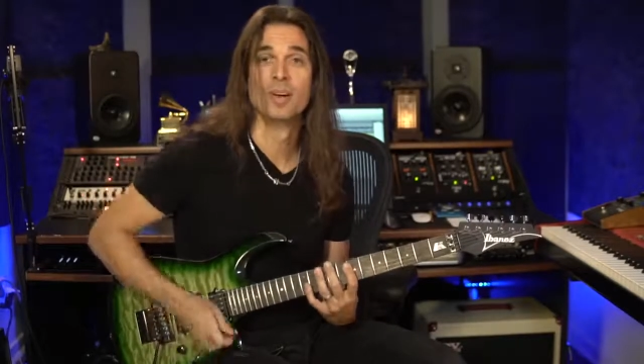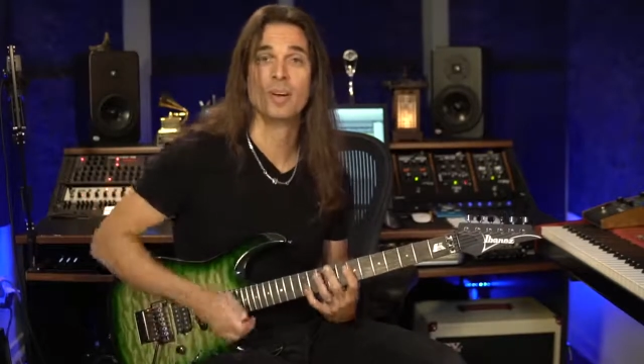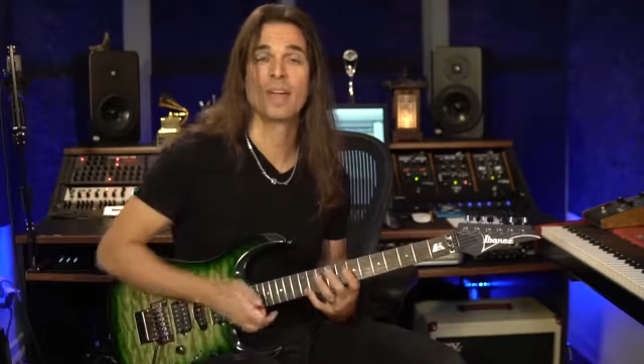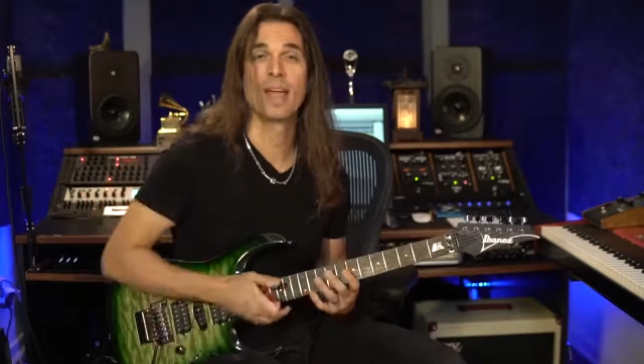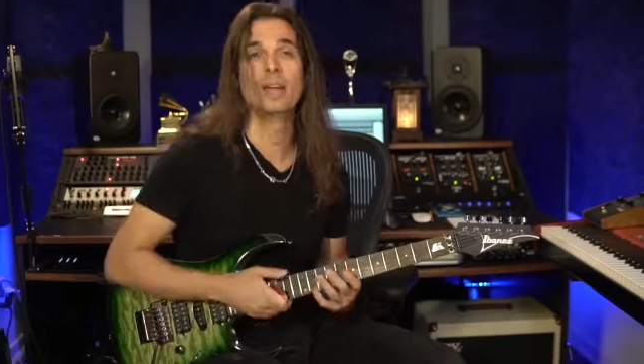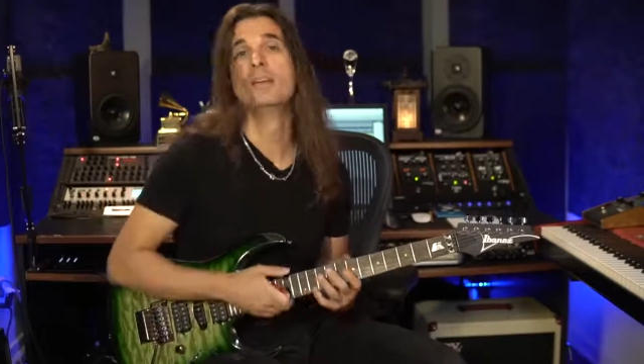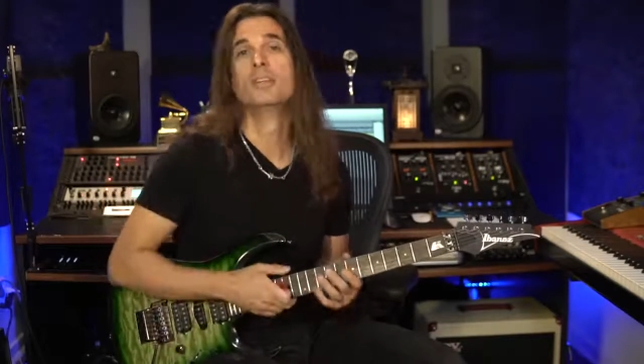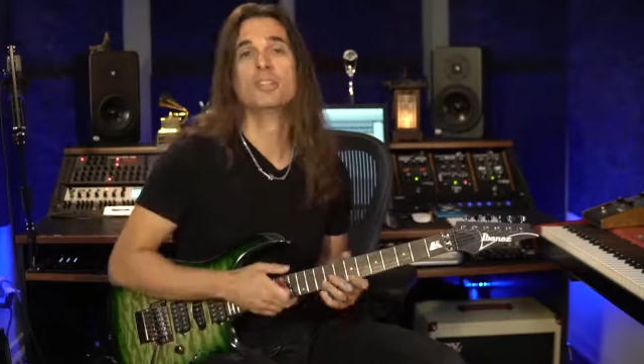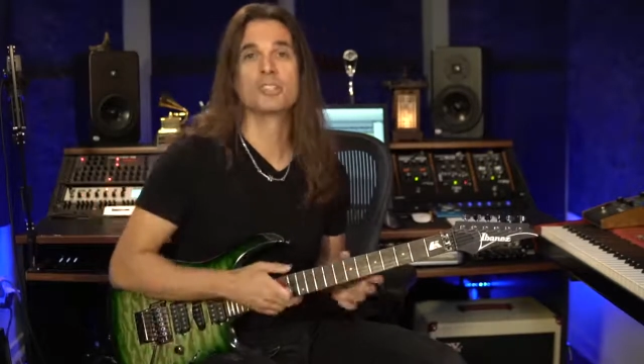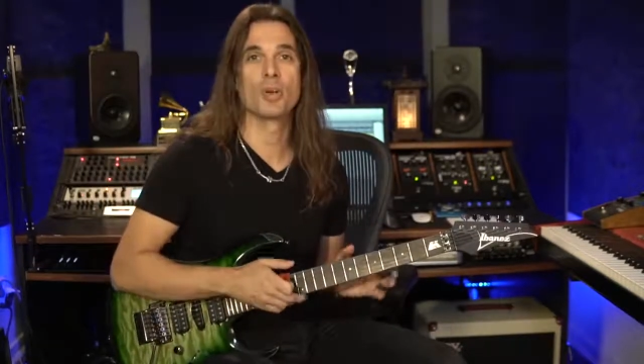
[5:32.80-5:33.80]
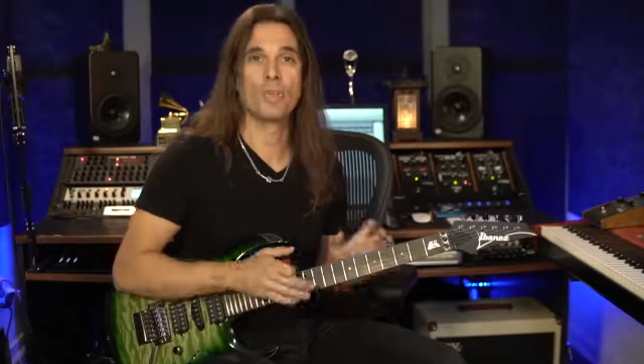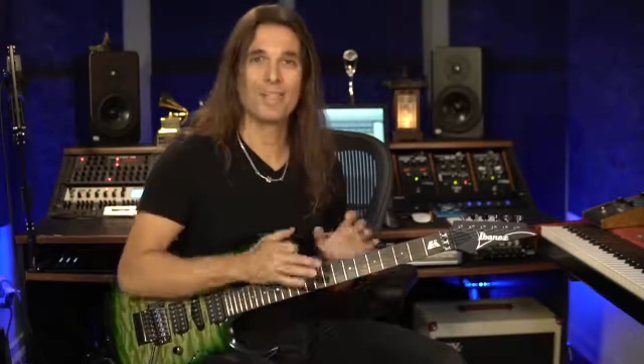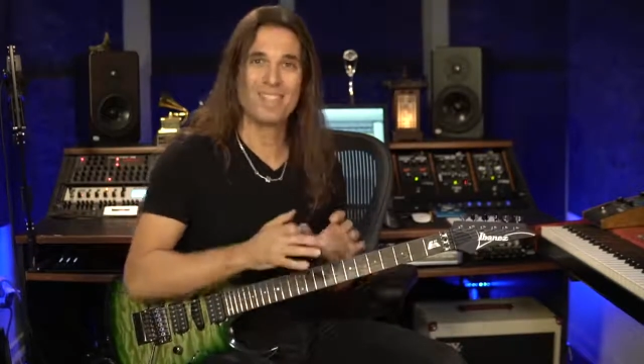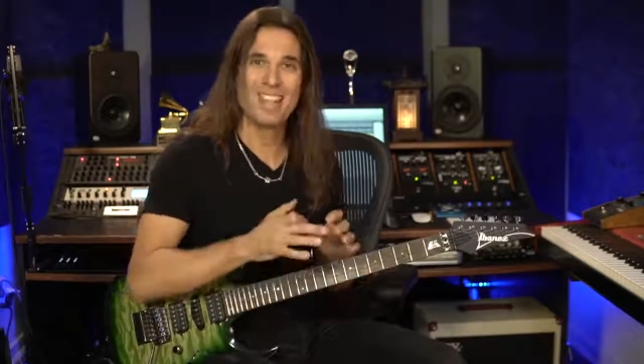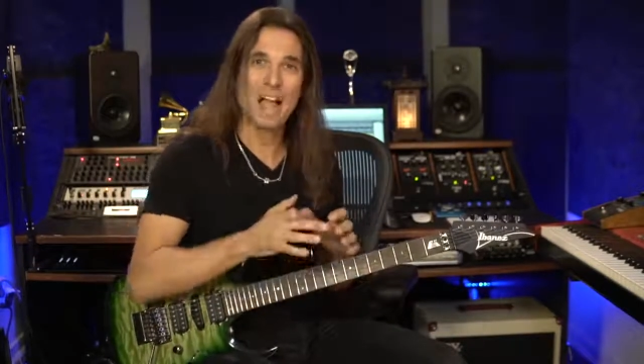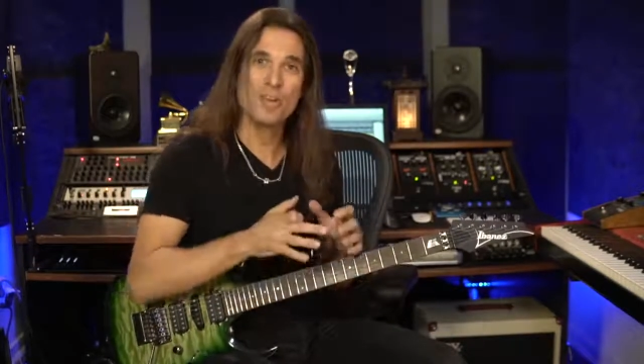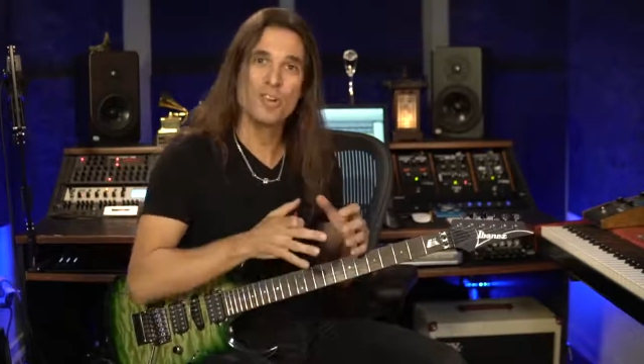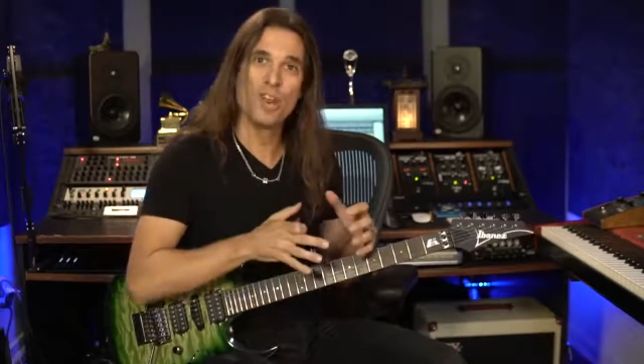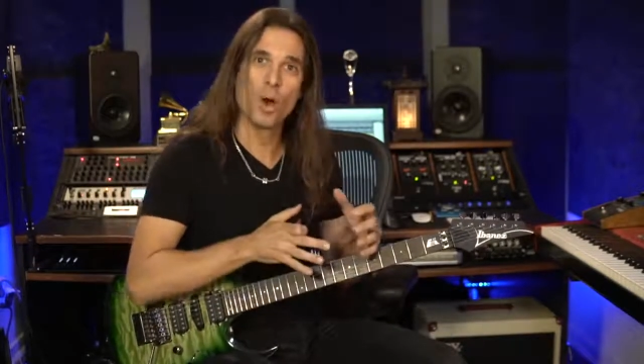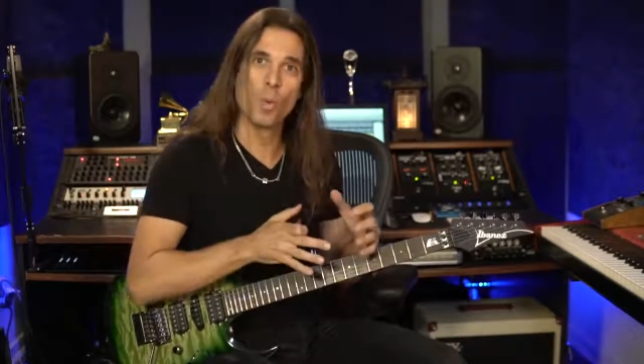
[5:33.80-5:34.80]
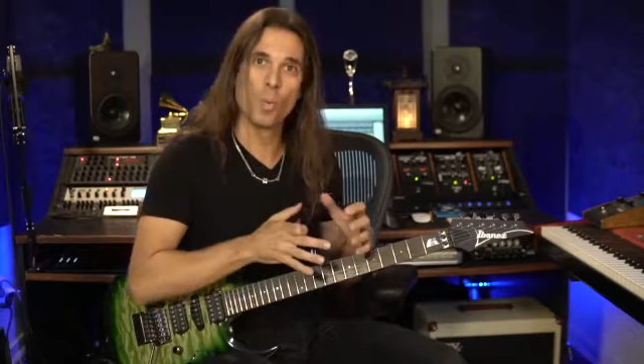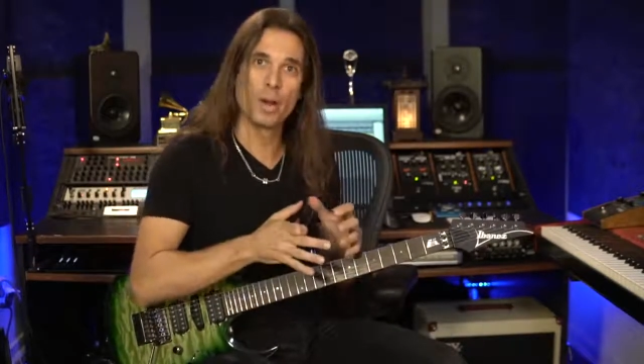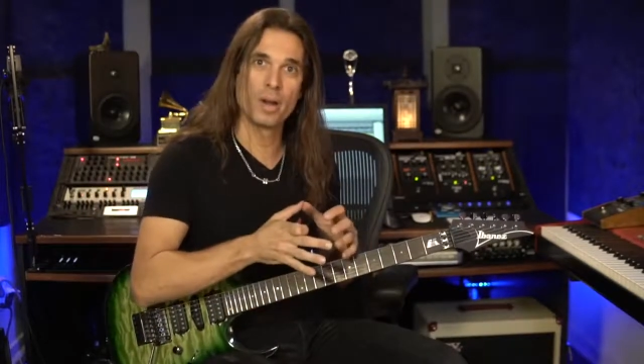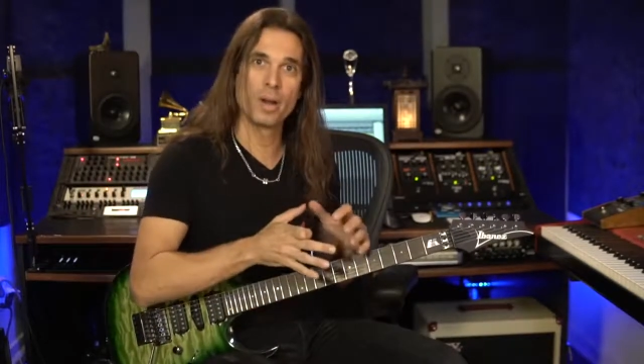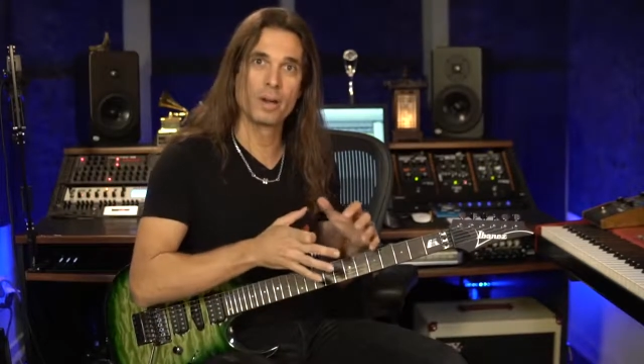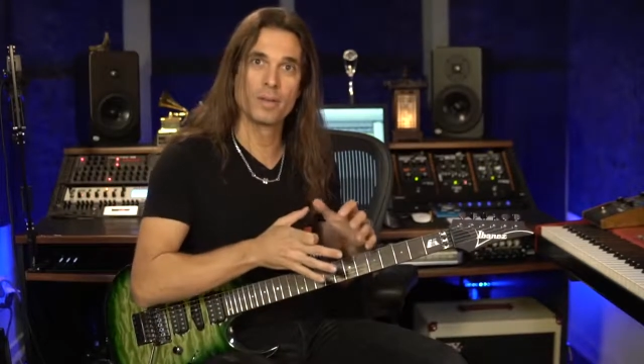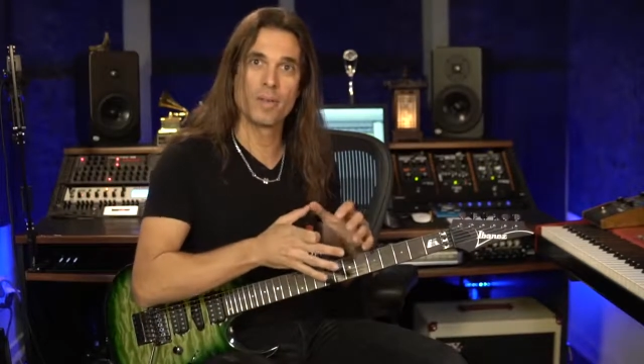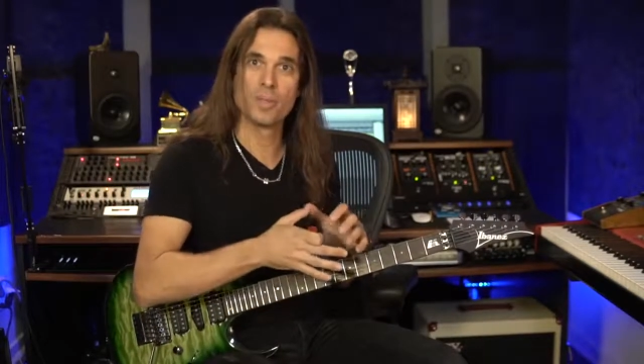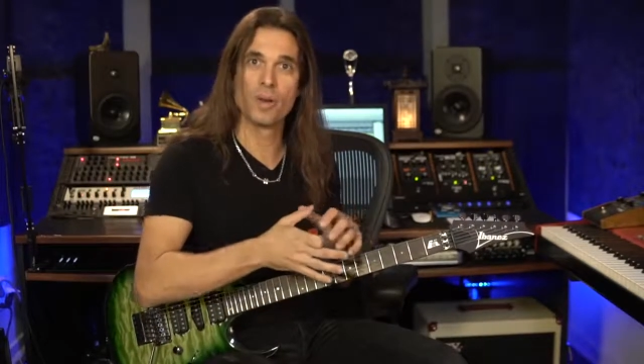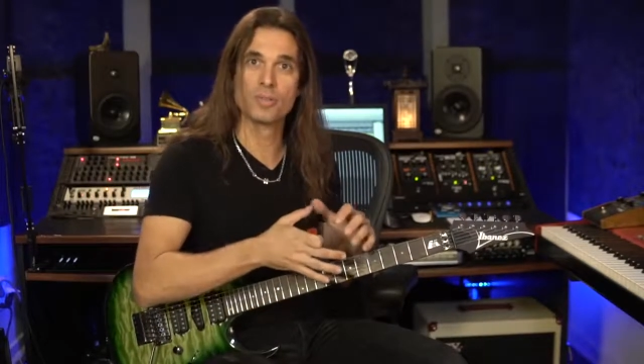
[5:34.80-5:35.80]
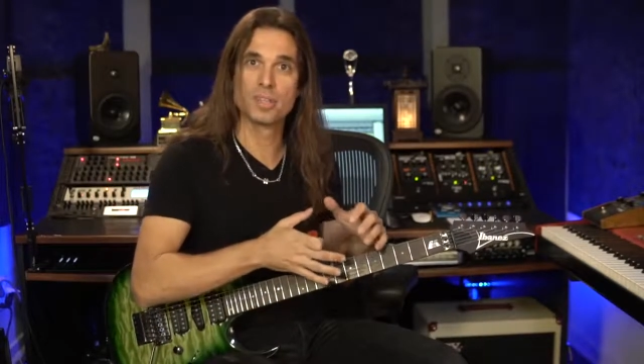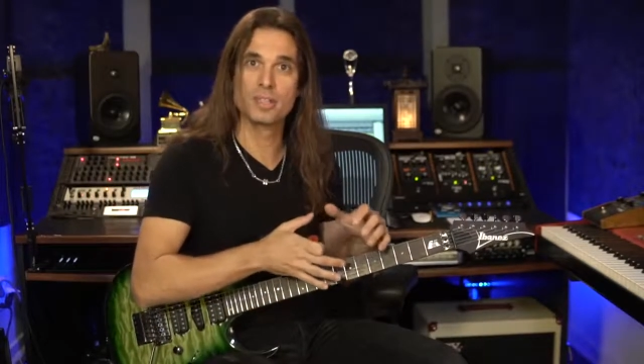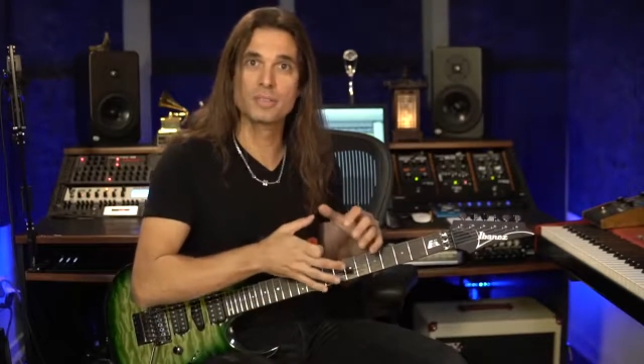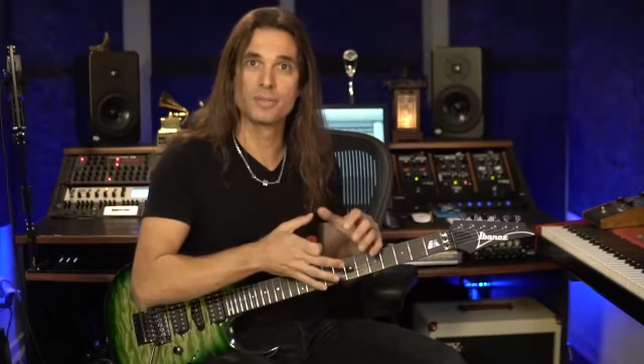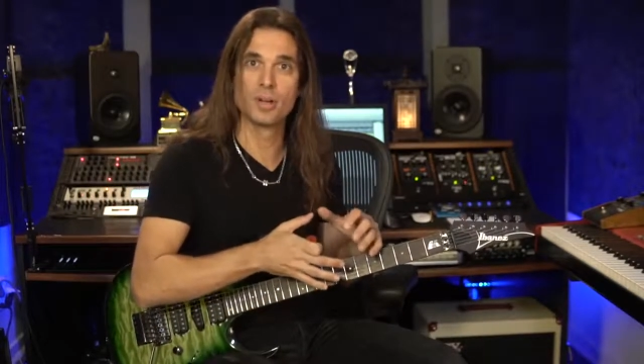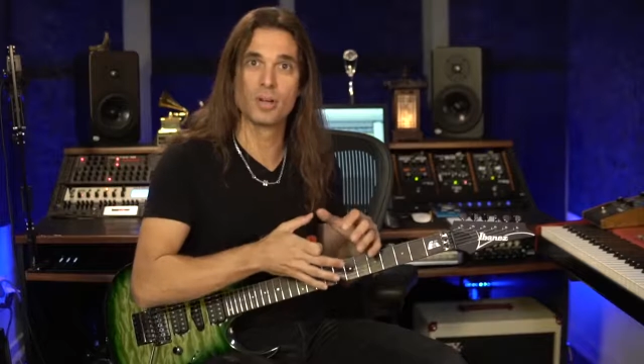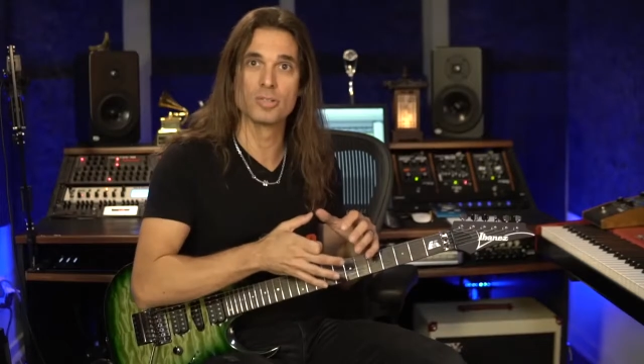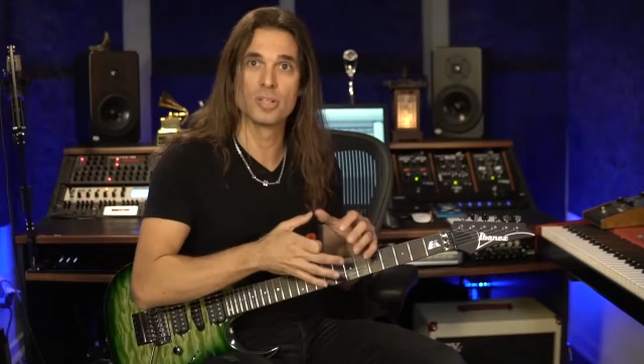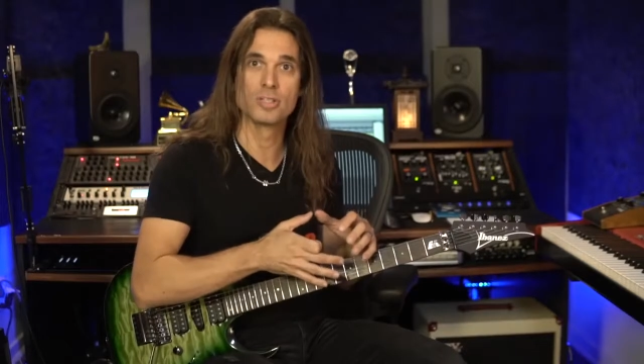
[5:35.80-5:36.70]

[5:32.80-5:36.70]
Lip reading: Okay? So now you know where are those intervals.